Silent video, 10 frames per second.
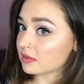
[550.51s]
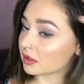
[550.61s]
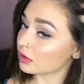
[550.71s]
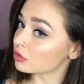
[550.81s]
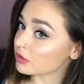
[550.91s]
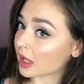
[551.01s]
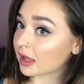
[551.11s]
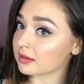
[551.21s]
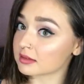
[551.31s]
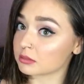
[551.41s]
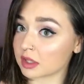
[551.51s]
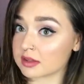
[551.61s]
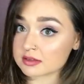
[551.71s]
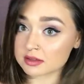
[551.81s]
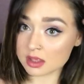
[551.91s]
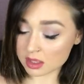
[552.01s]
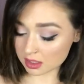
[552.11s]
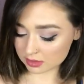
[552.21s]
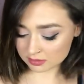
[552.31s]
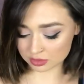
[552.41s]
and it just adds some nice
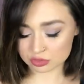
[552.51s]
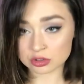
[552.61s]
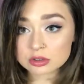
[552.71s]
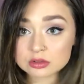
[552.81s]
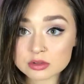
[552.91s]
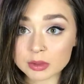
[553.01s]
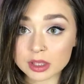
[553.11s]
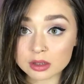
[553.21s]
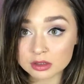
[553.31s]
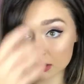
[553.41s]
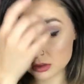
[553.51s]
texture to my hair.